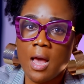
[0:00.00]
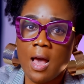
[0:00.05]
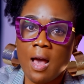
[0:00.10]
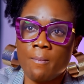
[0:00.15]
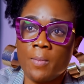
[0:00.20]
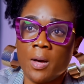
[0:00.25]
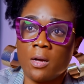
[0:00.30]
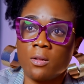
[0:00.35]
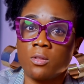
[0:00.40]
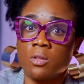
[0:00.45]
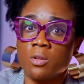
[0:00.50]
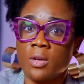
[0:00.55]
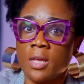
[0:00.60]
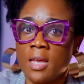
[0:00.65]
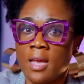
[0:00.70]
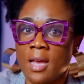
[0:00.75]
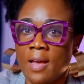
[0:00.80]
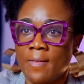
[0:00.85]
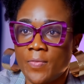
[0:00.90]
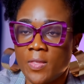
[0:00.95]
about
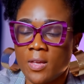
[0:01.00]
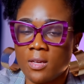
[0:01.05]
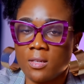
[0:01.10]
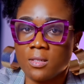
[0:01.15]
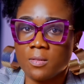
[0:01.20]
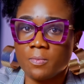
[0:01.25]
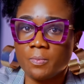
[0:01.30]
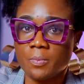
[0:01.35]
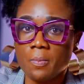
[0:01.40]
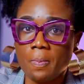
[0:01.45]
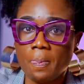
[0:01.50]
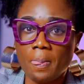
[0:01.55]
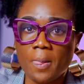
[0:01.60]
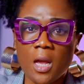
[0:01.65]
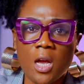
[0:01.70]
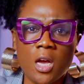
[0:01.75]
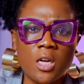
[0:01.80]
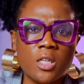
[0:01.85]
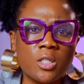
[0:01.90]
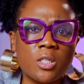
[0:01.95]
looking at this.
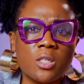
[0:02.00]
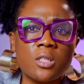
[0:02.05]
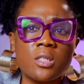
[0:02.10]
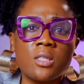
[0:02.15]
To